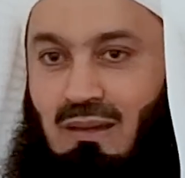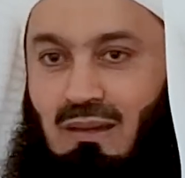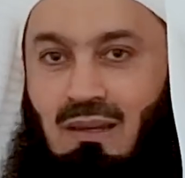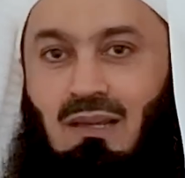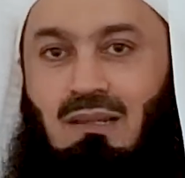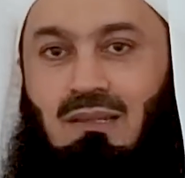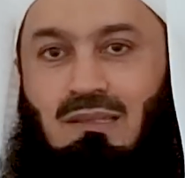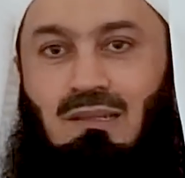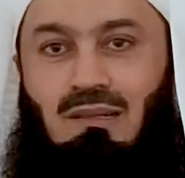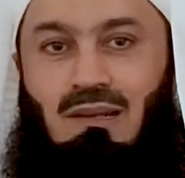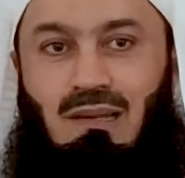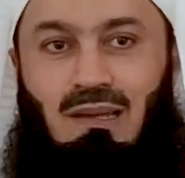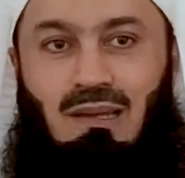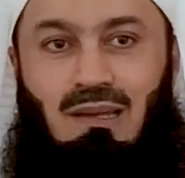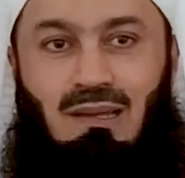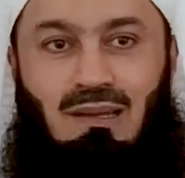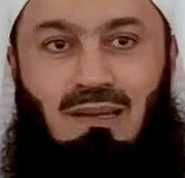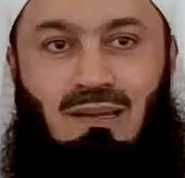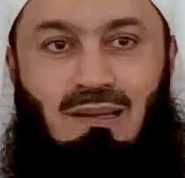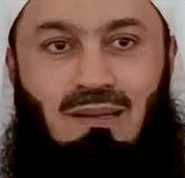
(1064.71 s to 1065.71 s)
literally
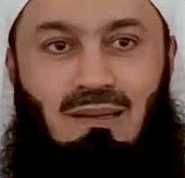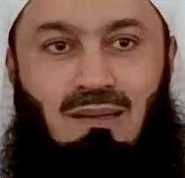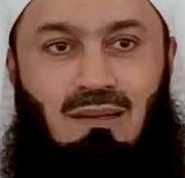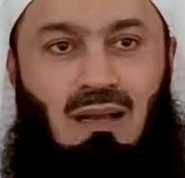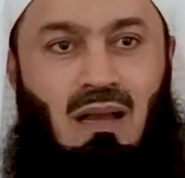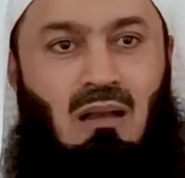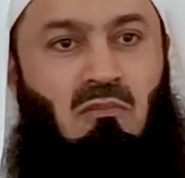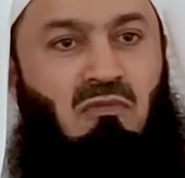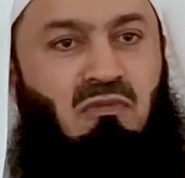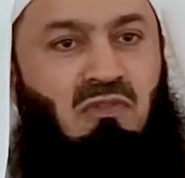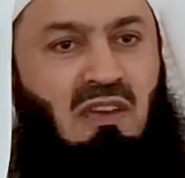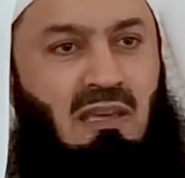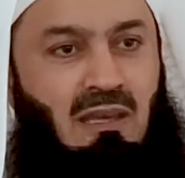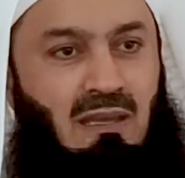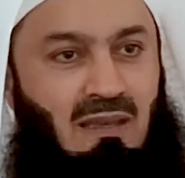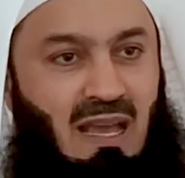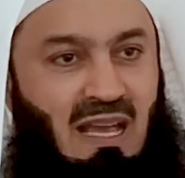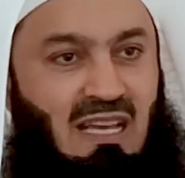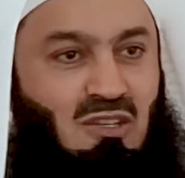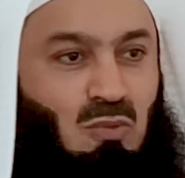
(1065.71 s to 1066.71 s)

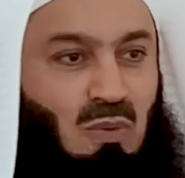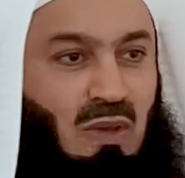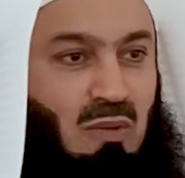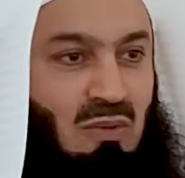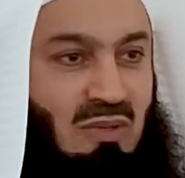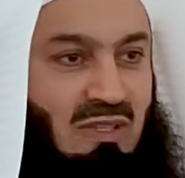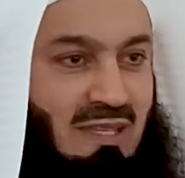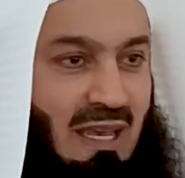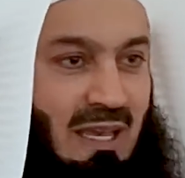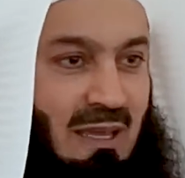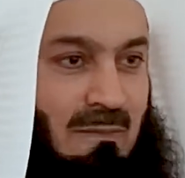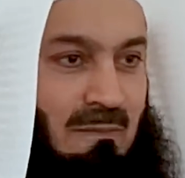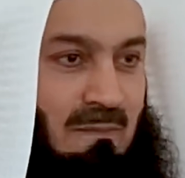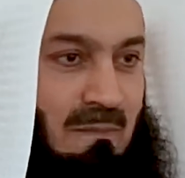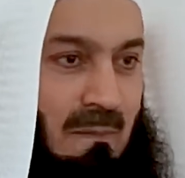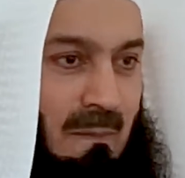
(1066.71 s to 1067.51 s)
comfy, as we would say.